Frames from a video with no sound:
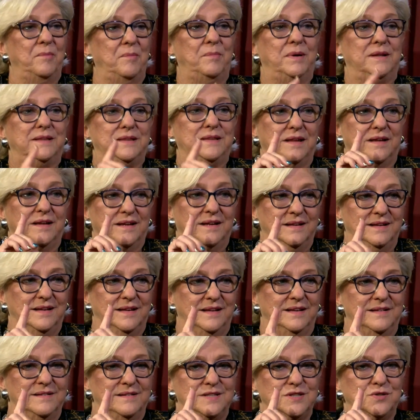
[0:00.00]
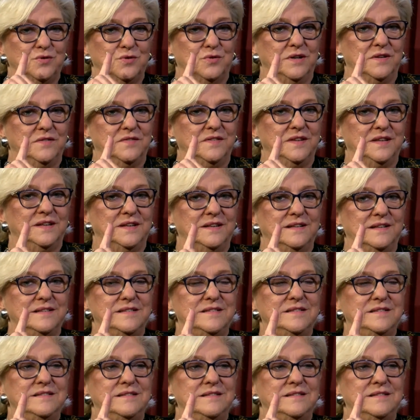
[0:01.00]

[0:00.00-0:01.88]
but the sort of the